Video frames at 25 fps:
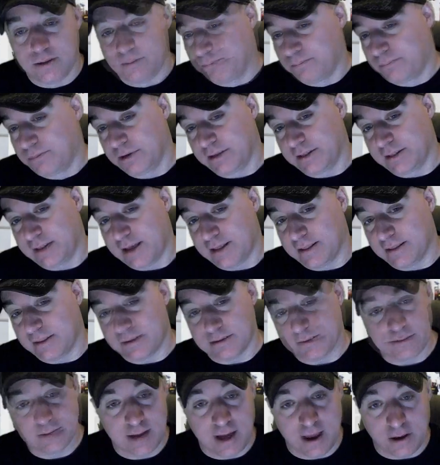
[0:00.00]
putting that
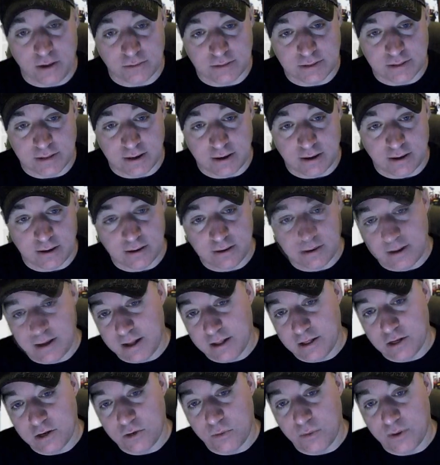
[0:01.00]
out there.
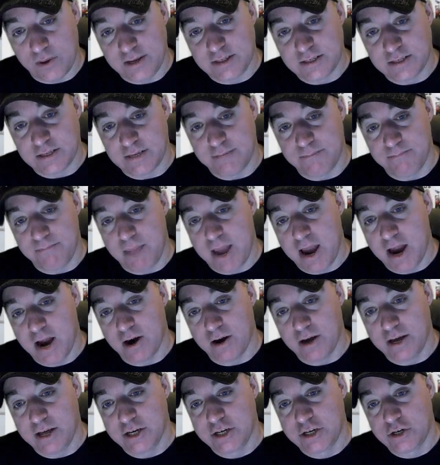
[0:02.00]
Illinois
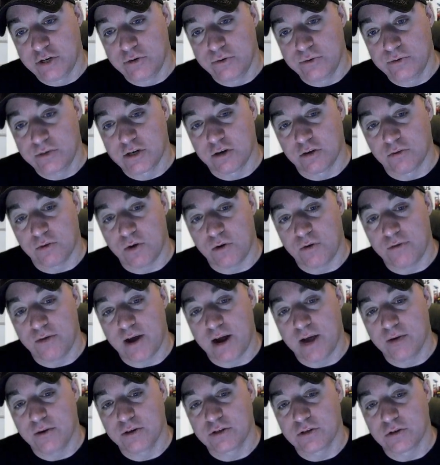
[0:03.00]
mayor issues
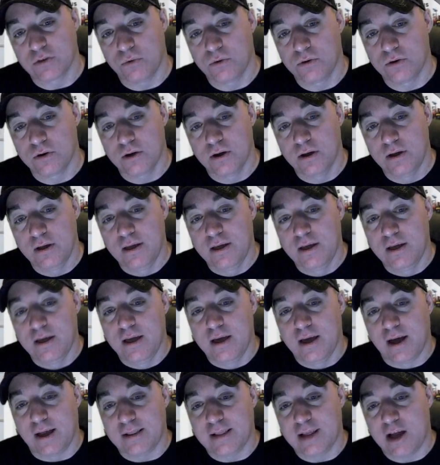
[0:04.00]
coronavirus order
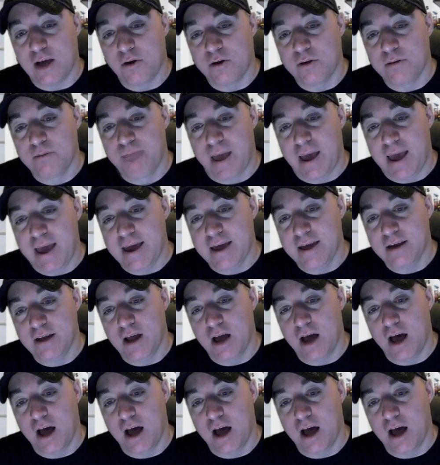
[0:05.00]
allowing ban